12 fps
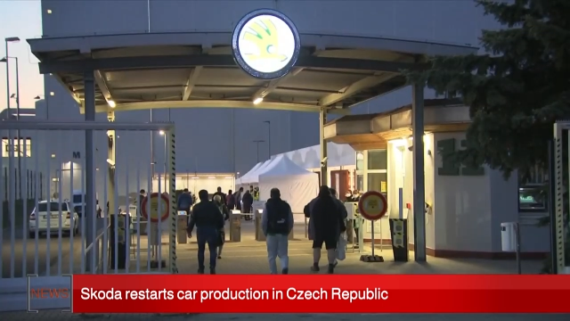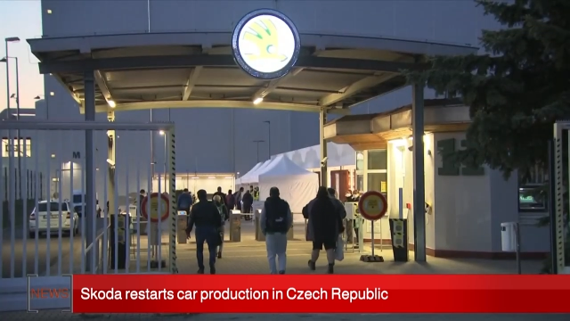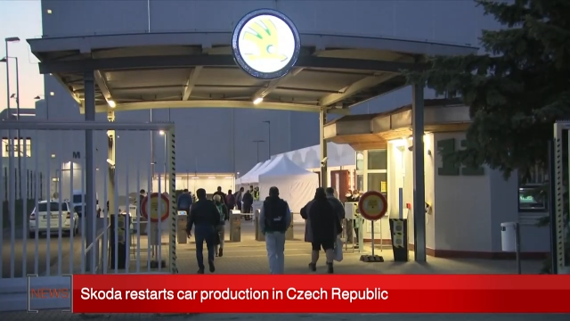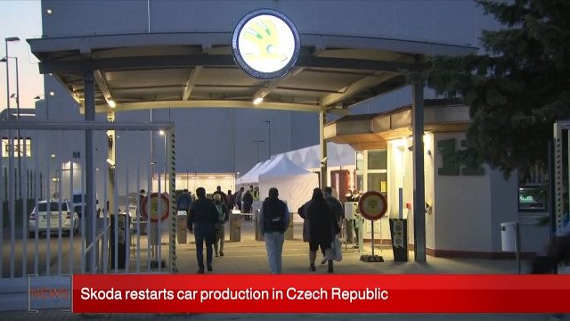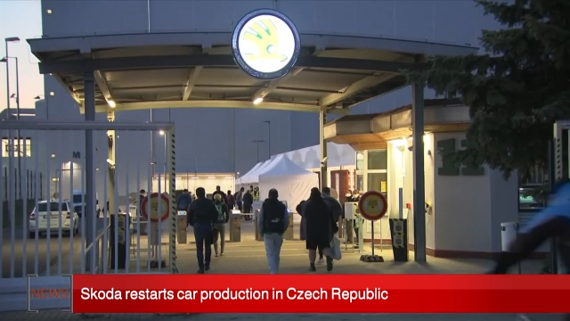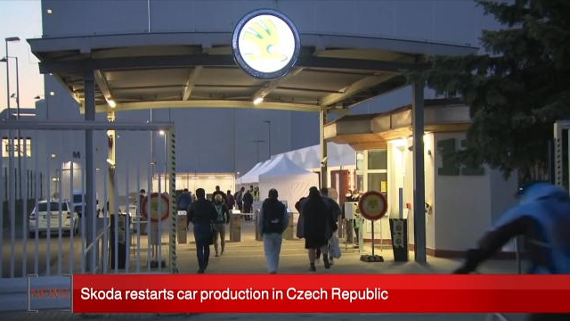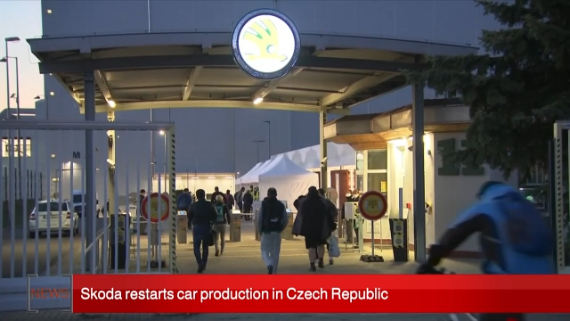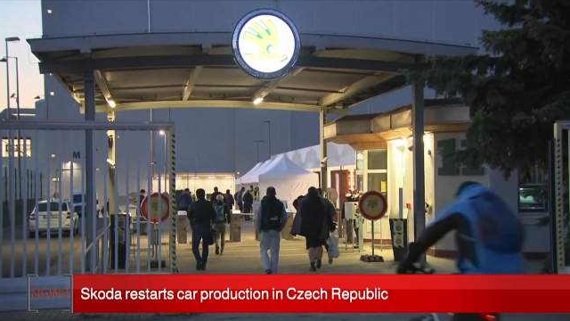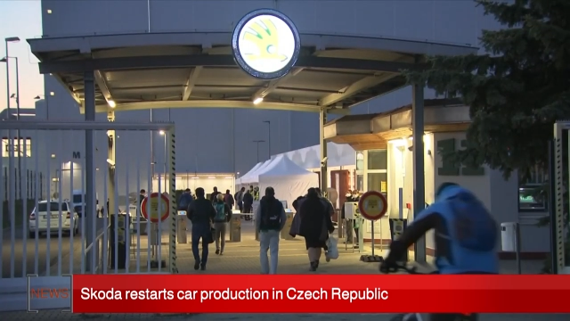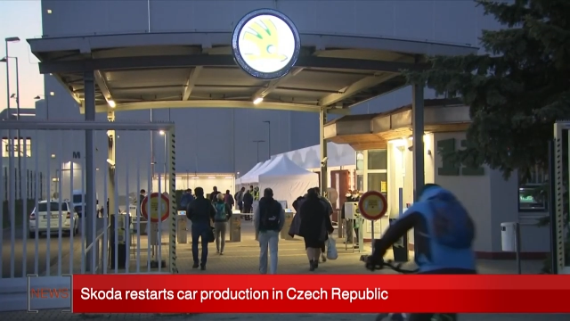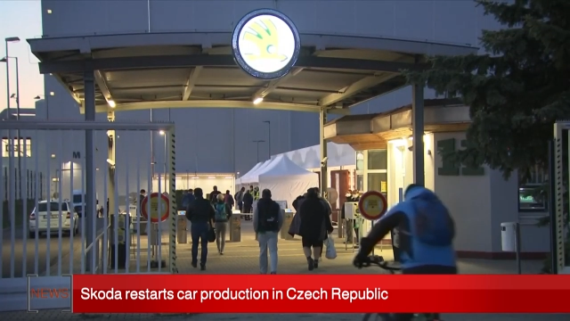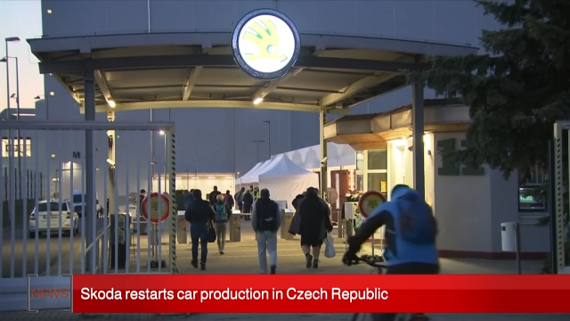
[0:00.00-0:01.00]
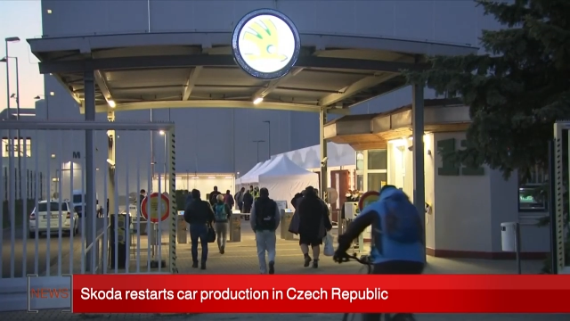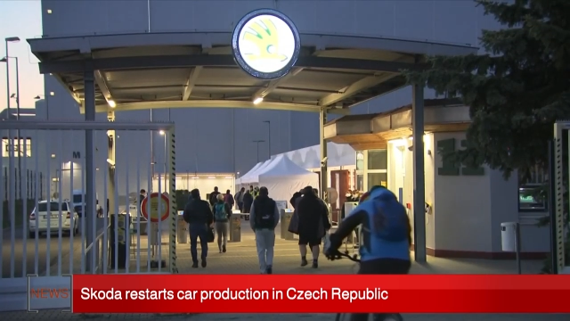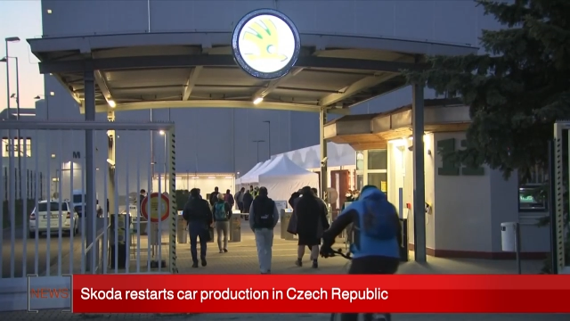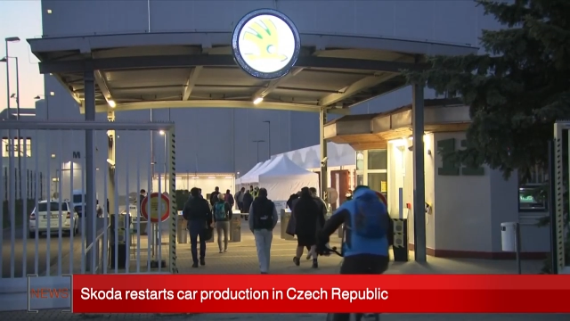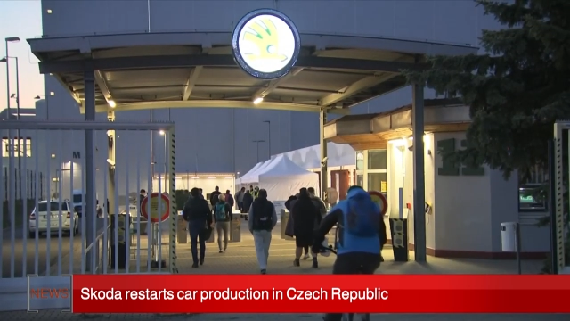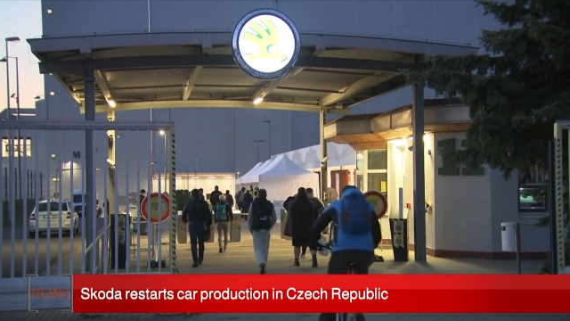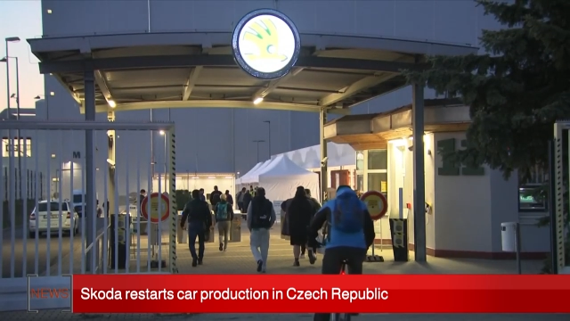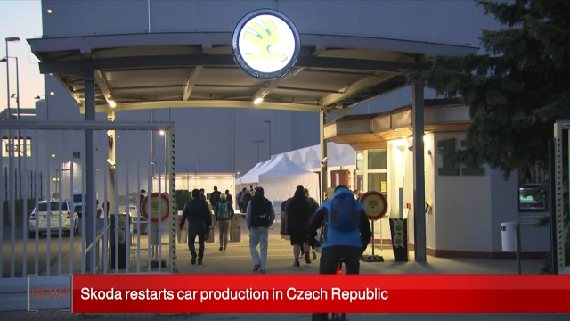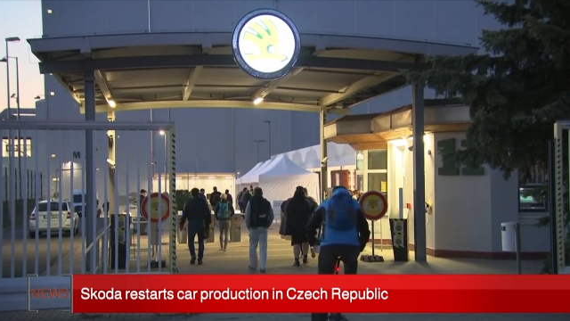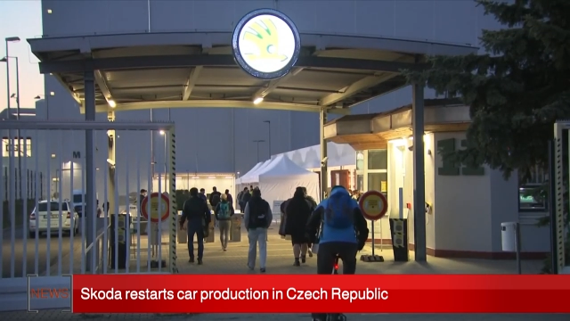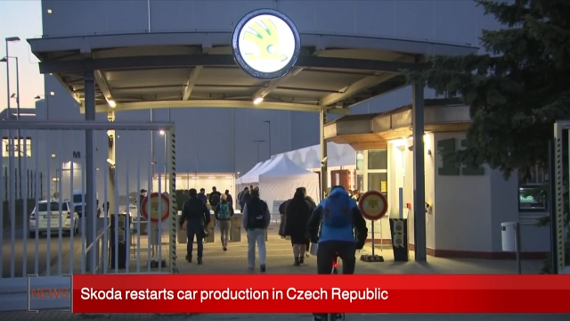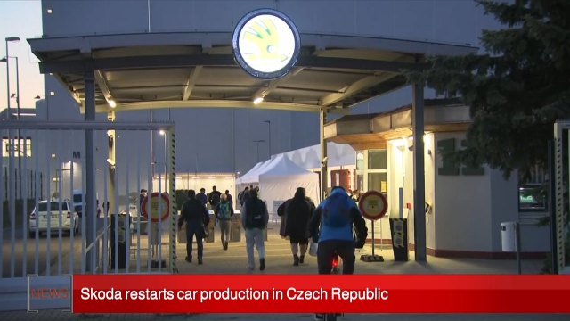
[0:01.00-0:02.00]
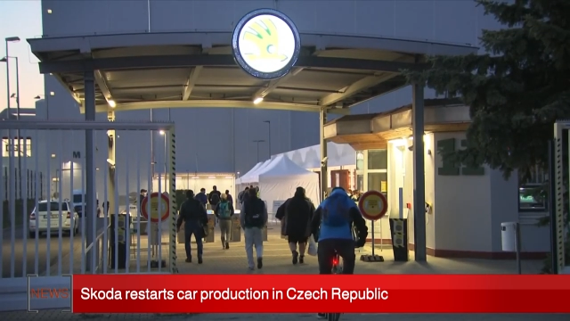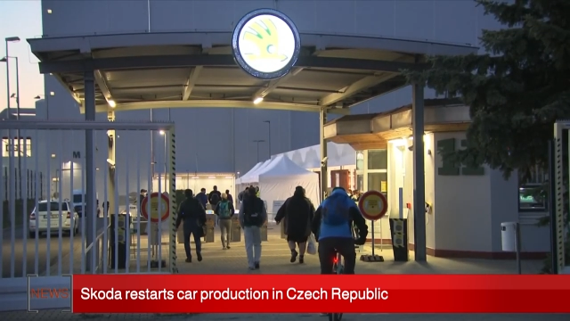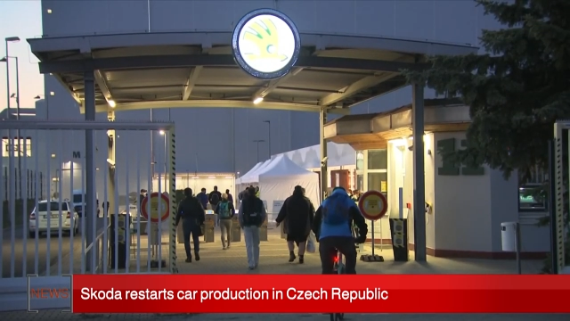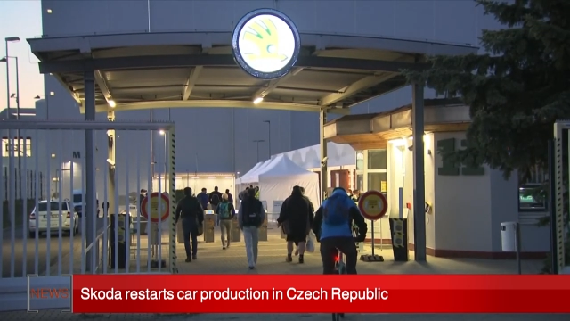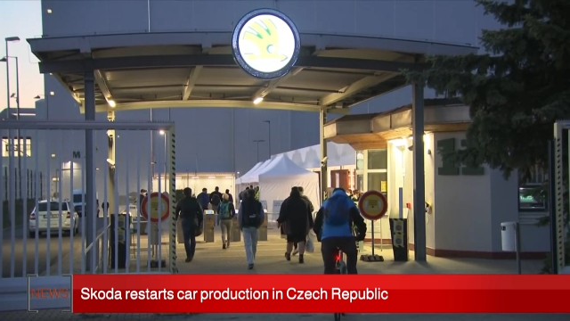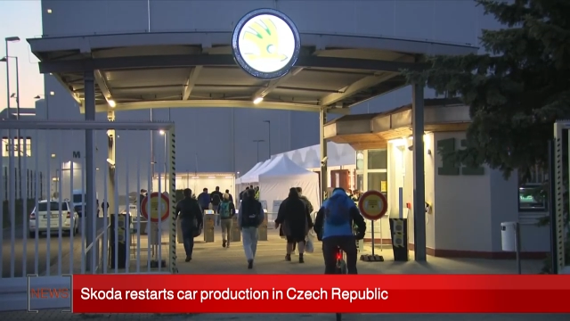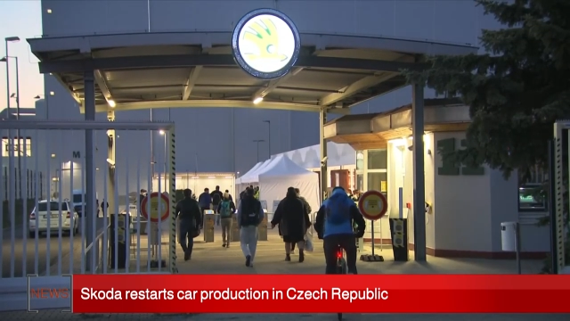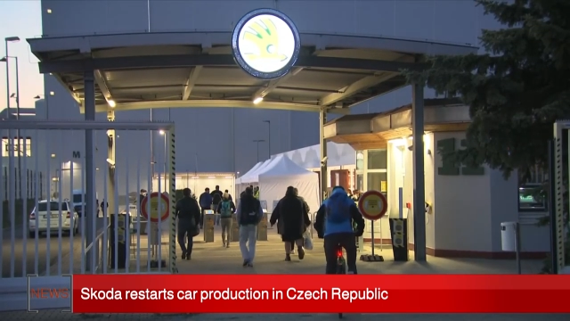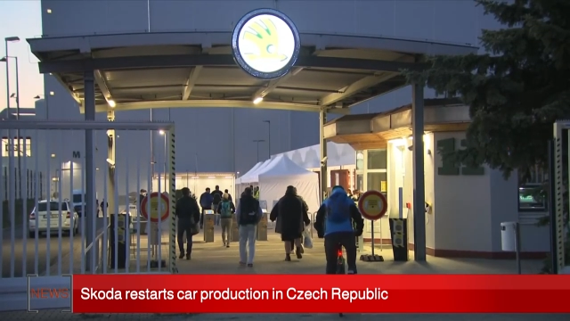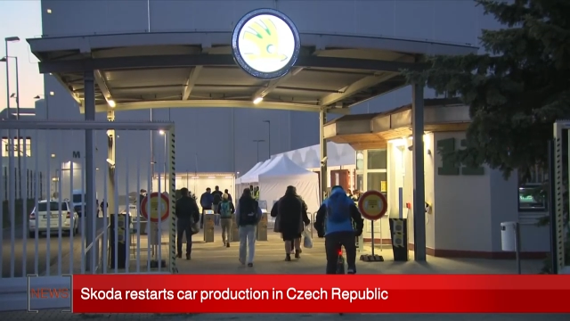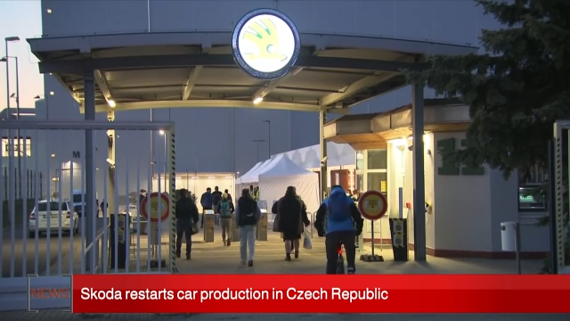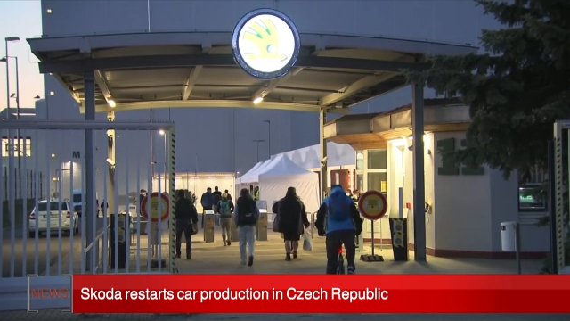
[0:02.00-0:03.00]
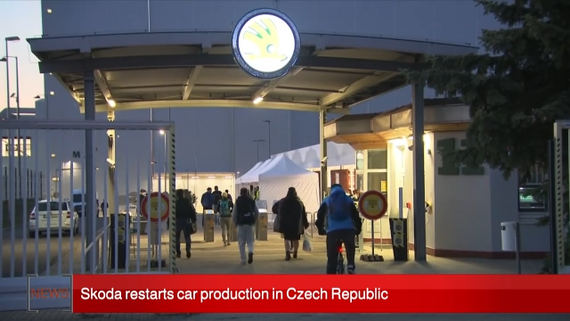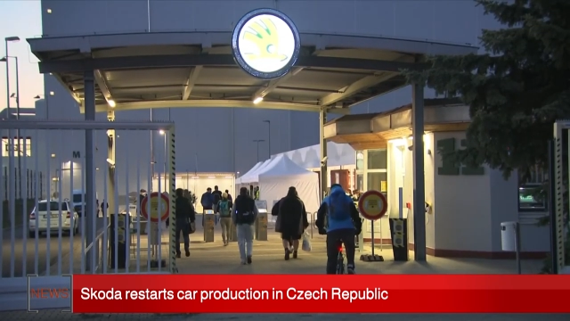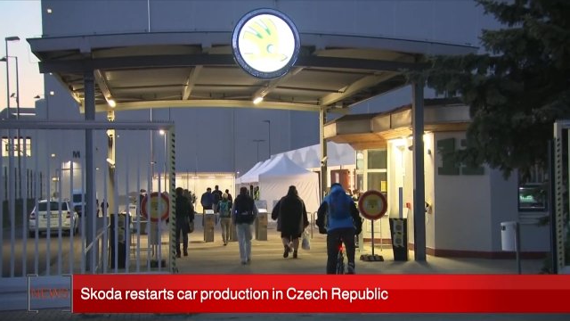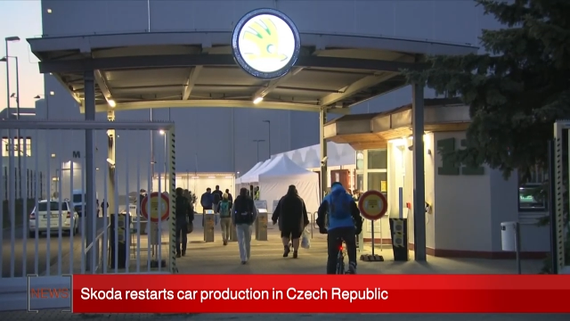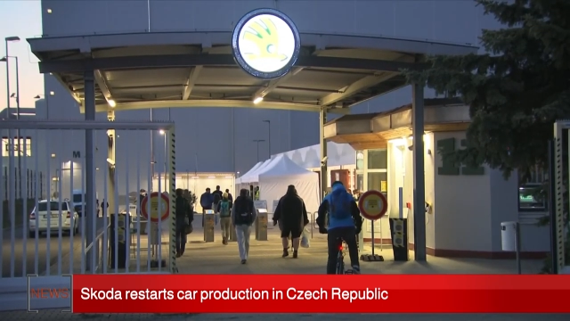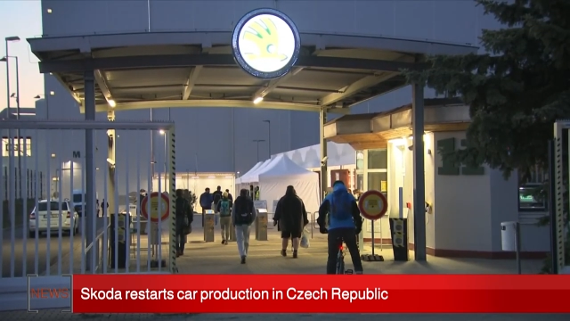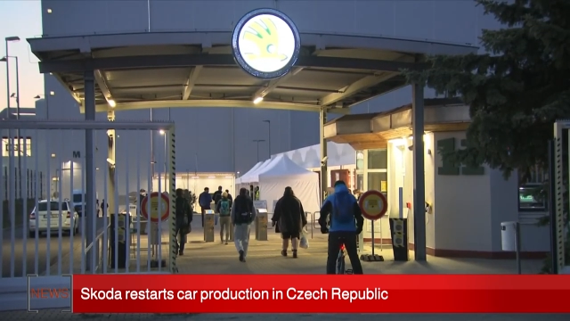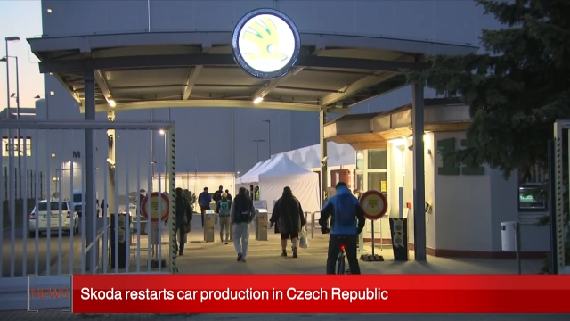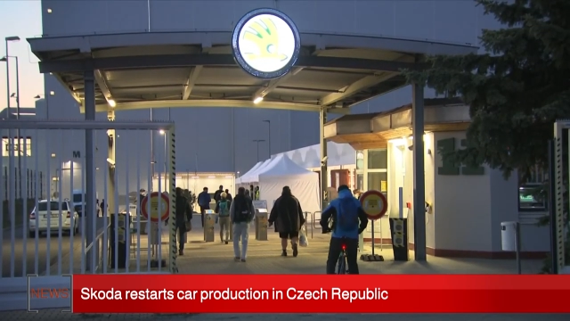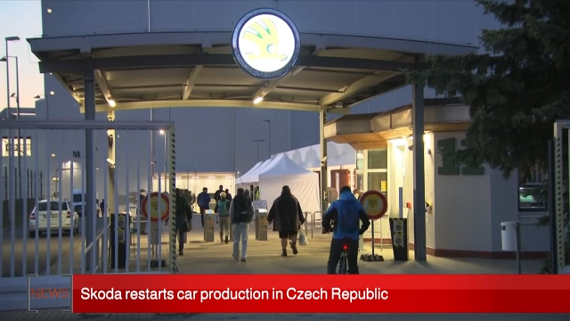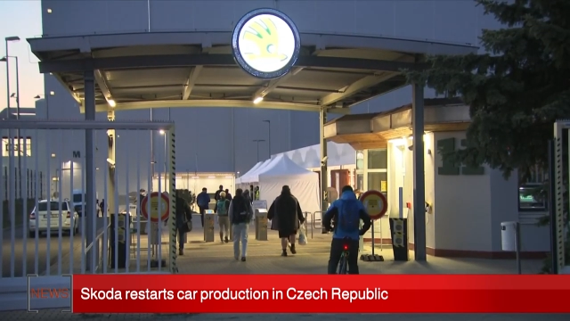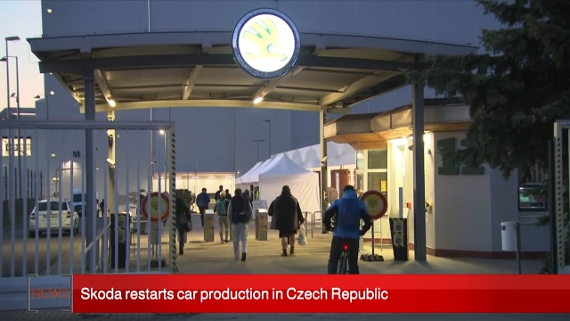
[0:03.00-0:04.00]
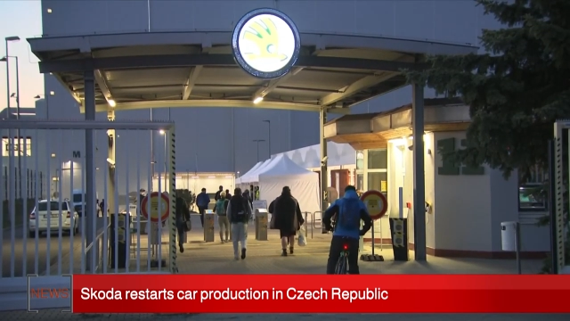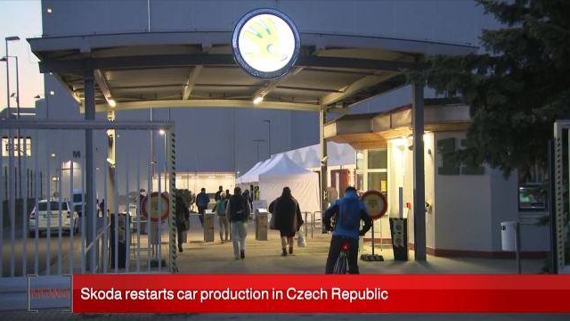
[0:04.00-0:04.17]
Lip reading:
(no speaker visible)